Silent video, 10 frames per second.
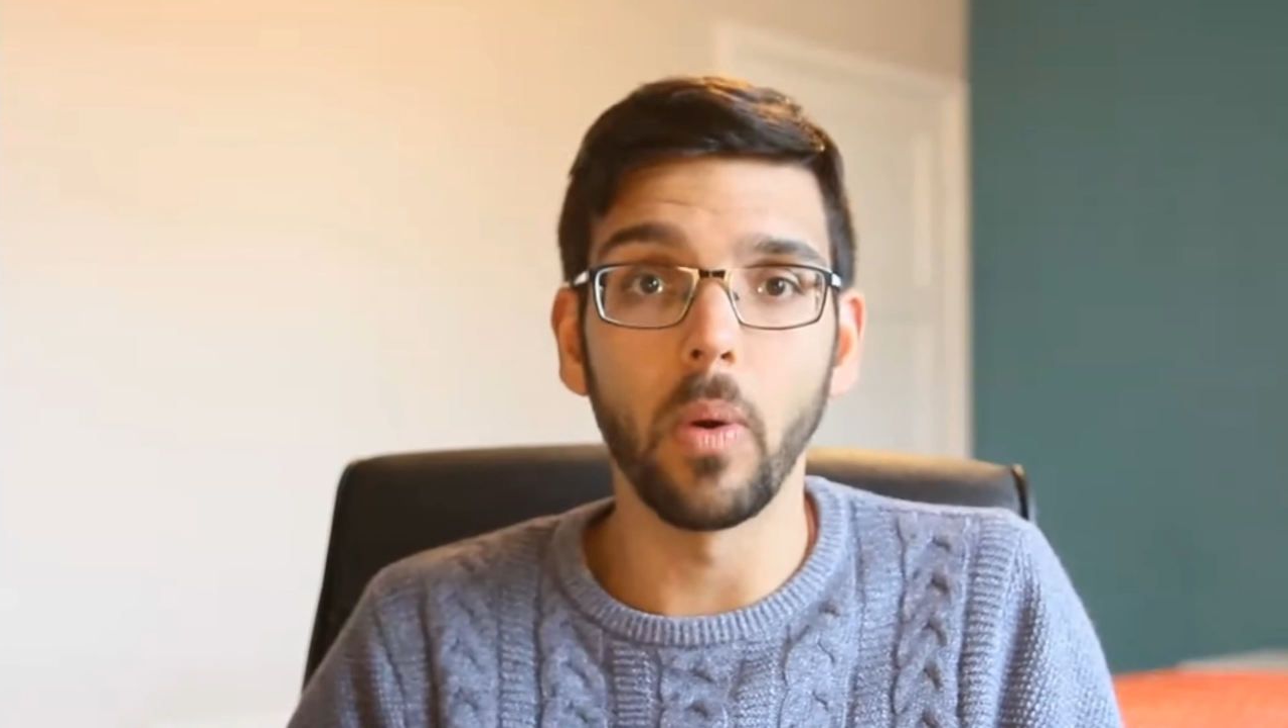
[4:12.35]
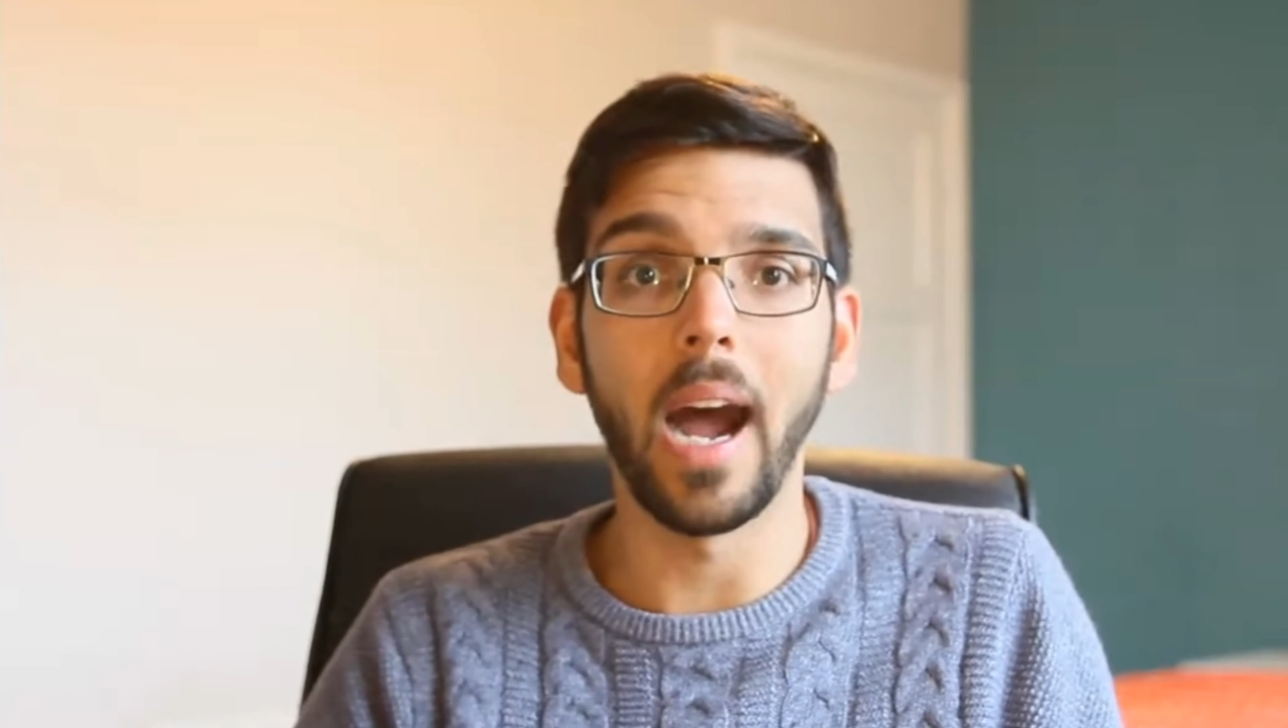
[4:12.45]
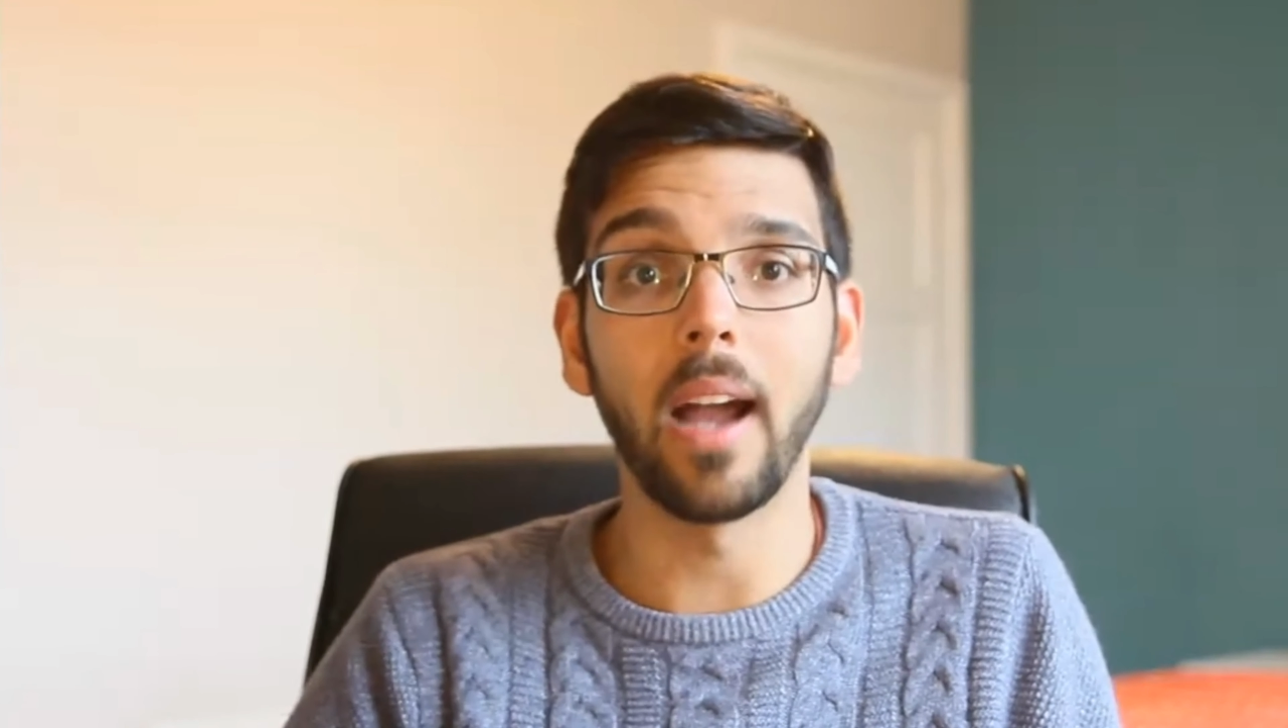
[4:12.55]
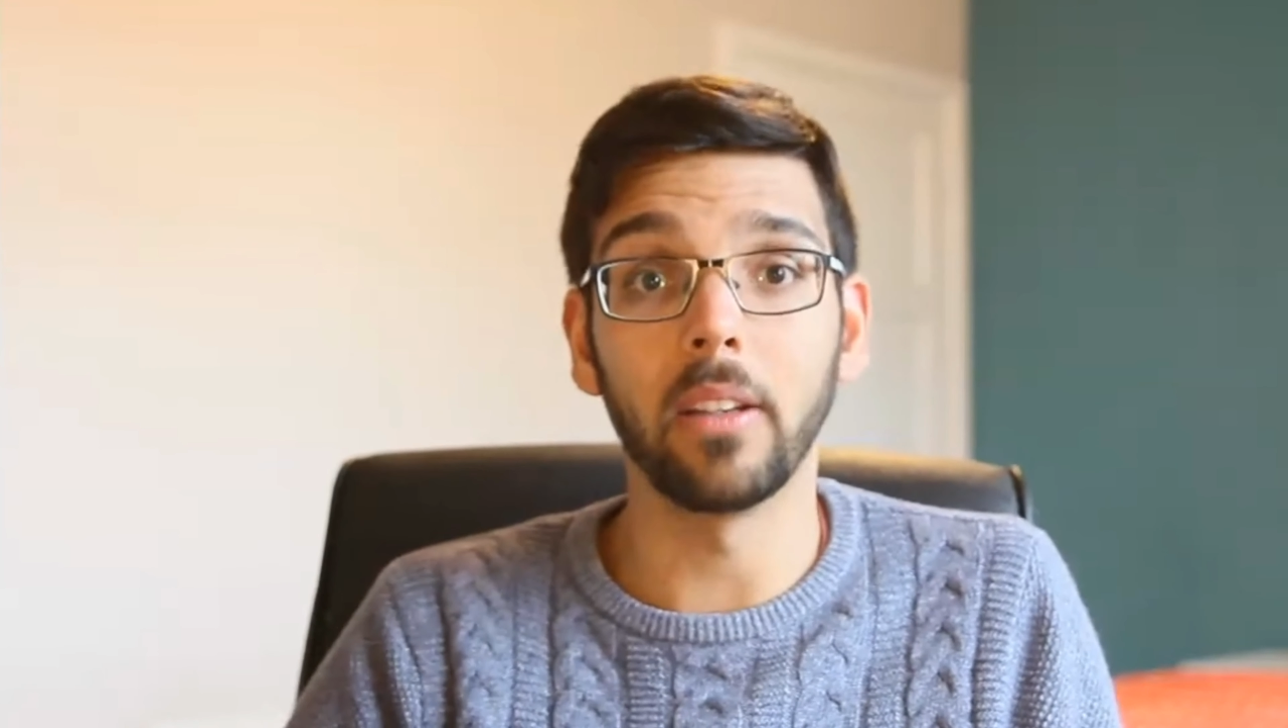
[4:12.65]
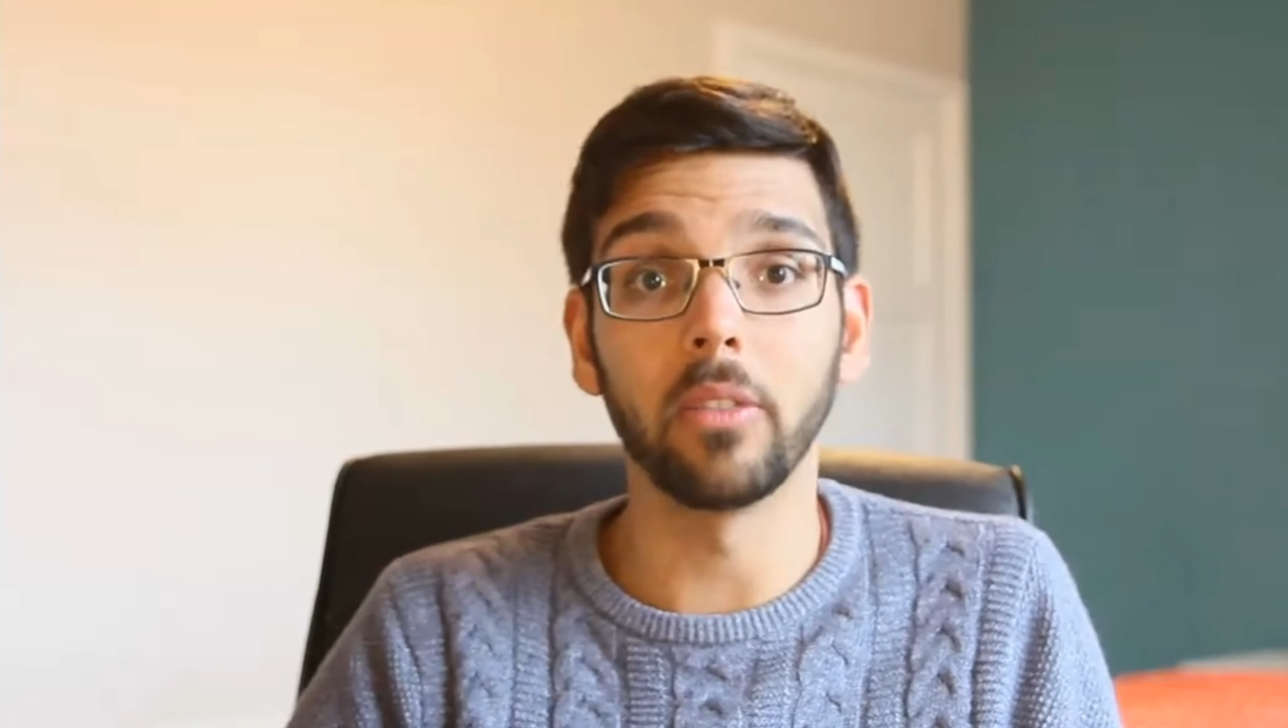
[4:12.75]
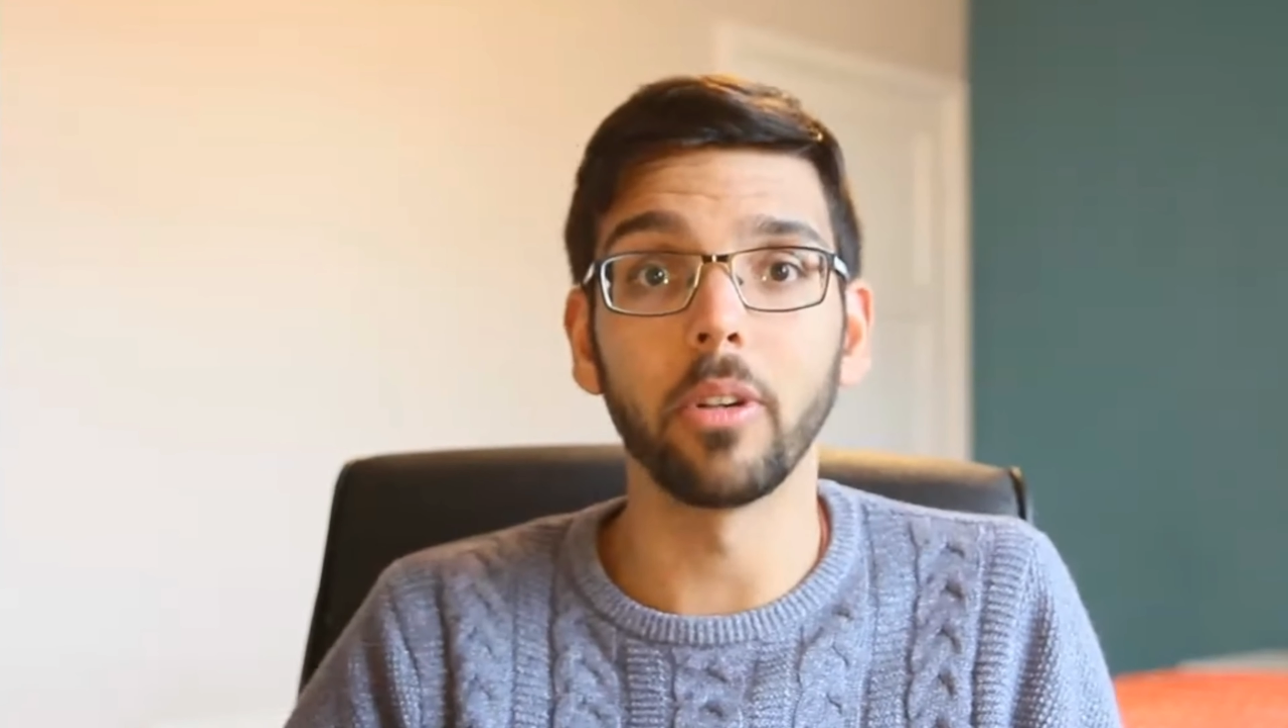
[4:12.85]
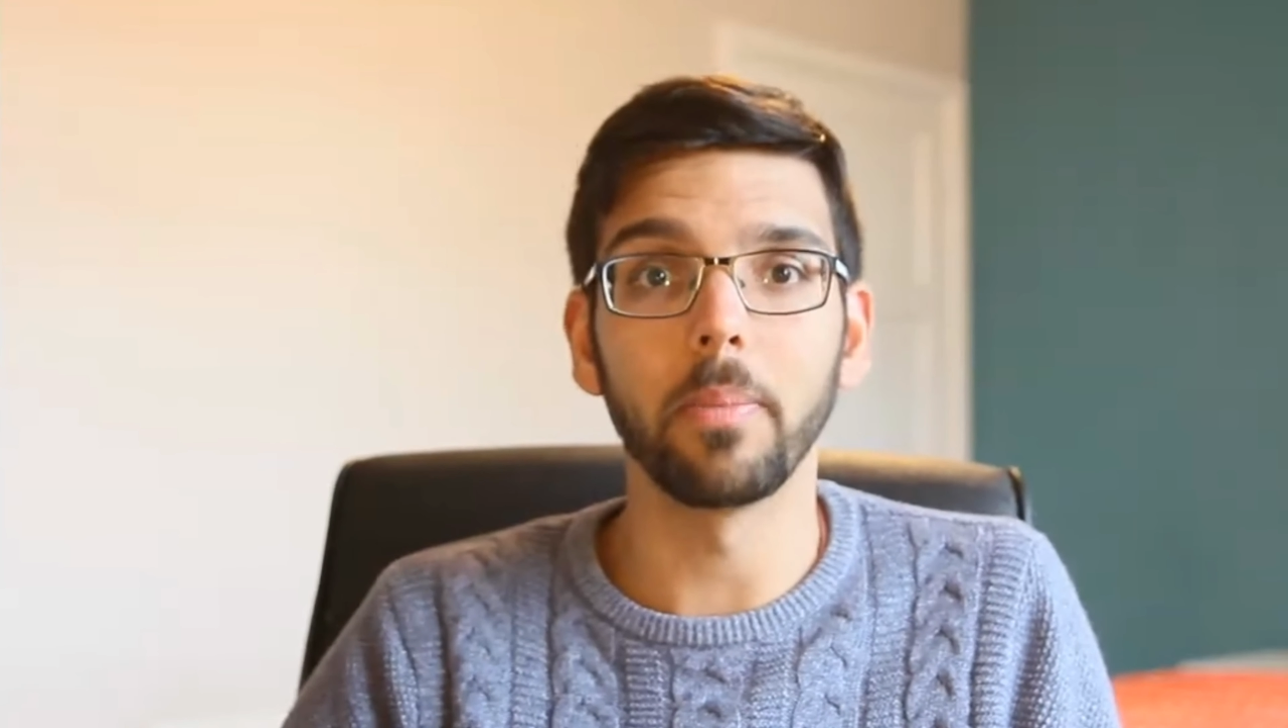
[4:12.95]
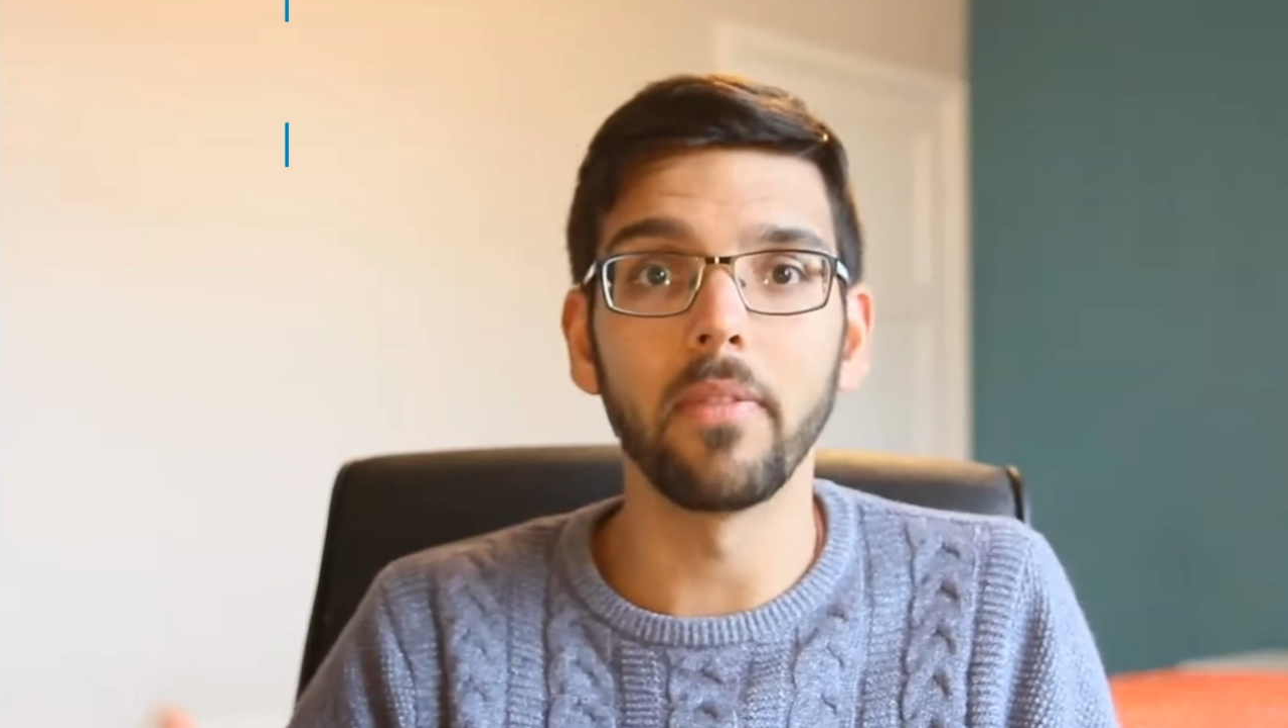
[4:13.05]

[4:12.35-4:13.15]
higher up